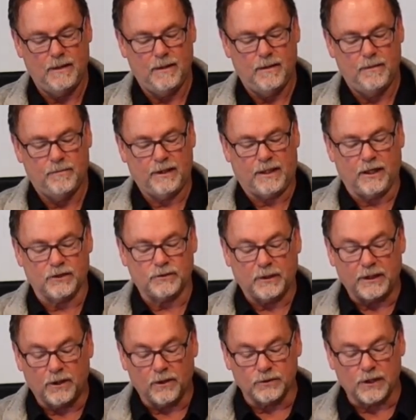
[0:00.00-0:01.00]
Because what
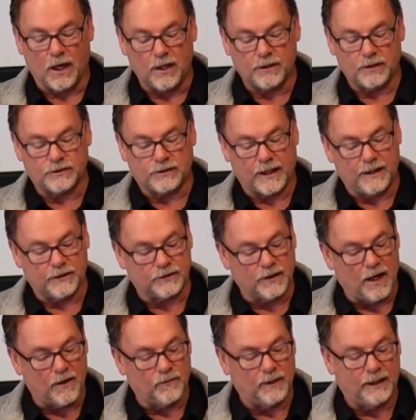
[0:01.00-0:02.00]
he goes on to say is
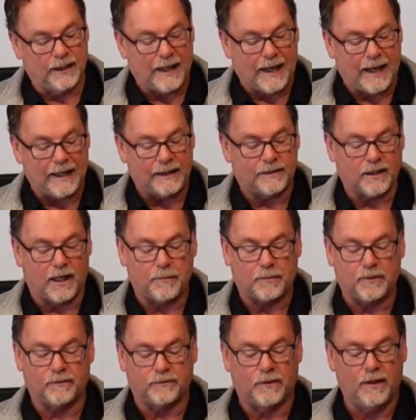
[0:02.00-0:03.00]
not really any type
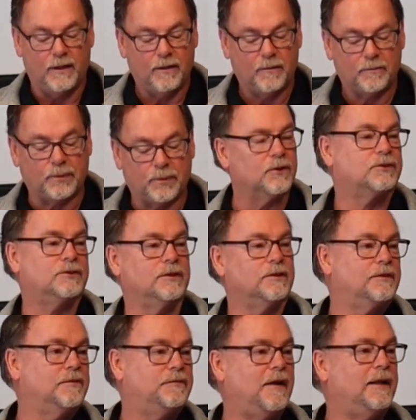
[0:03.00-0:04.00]
of personal
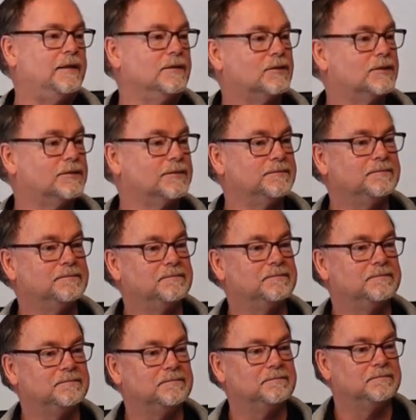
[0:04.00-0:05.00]
defense,
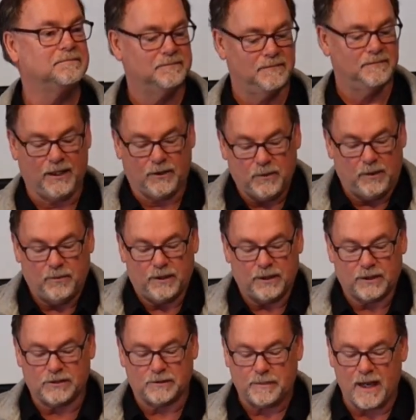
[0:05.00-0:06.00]
like we would
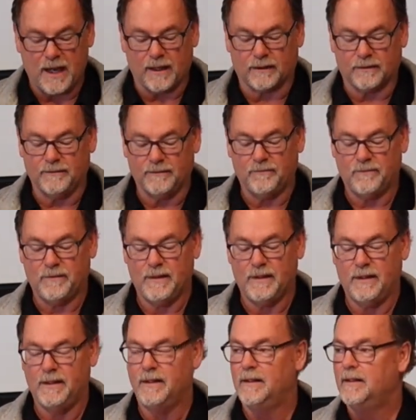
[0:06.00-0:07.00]
expect,
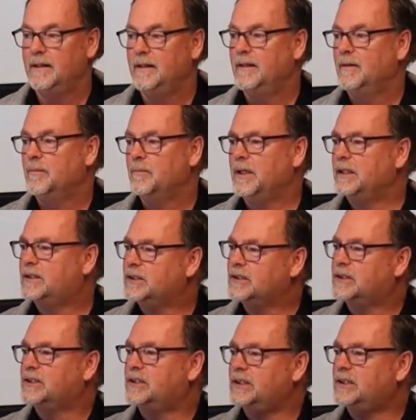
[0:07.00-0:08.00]
but it's a
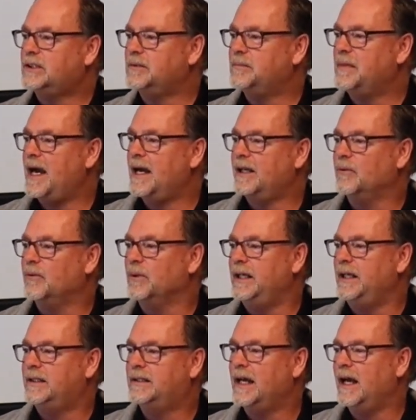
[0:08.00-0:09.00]
systematic
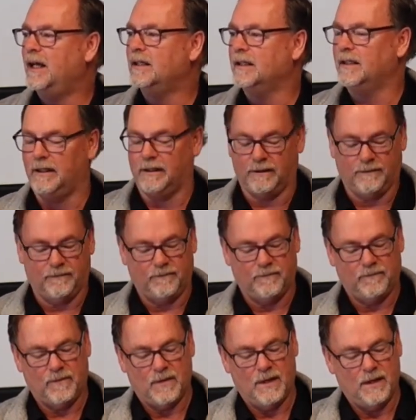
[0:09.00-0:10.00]
retelling
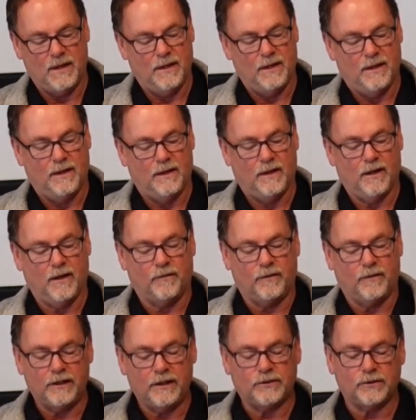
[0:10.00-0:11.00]
of
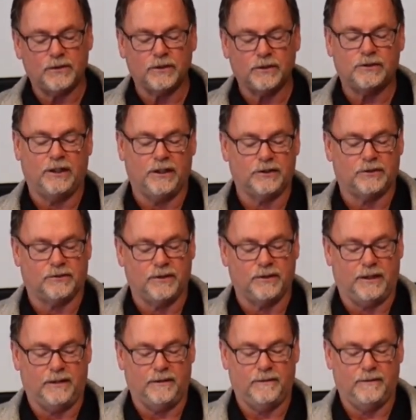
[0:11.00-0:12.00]
Israel's
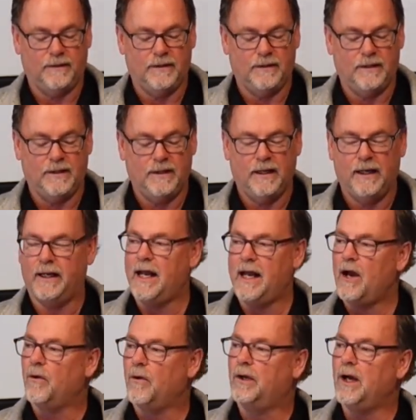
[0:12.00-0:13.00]
history and
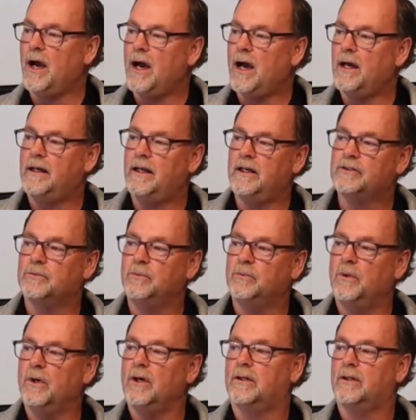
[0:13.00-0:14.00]
how God has
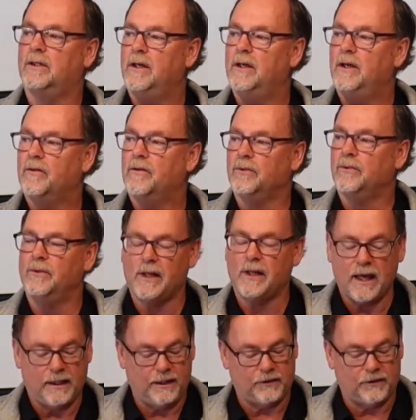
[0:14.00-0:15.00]
worked through
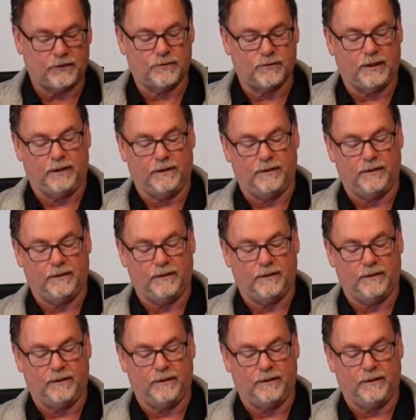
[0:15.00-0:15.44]
that history